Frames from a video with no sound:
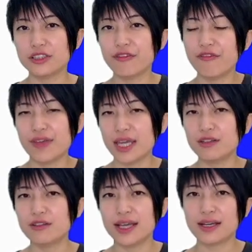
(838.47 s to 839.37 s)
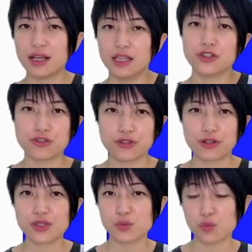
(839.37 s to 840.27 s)
fill and colored
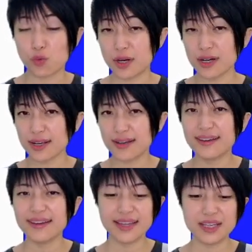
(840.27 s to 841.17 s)
strokes work in